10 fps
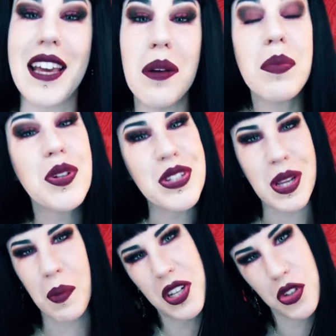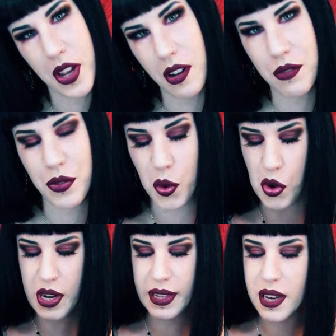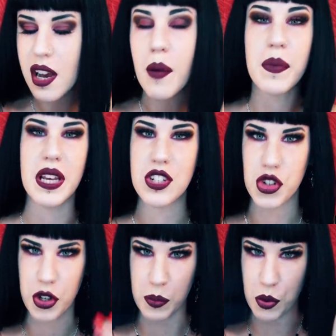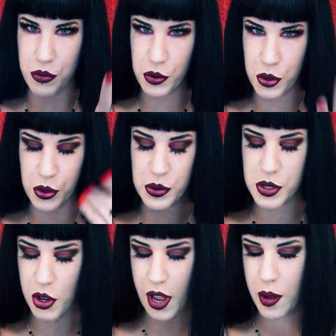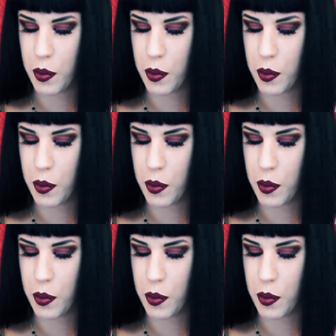I keep losing my train of thought, and that can't be enjoyable for you, so I